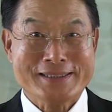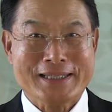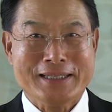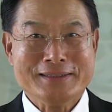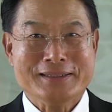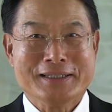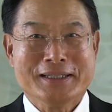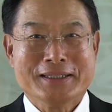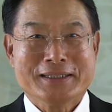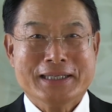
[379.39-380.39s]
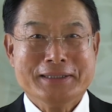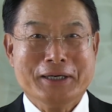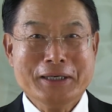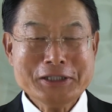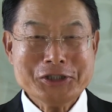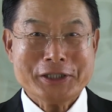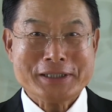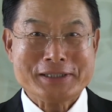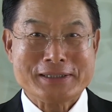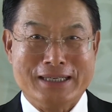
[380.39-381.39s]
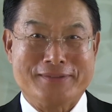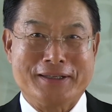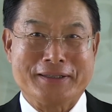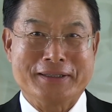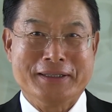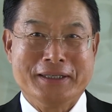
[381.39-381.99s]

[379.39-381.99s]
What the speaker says: said, "Technology is nothing.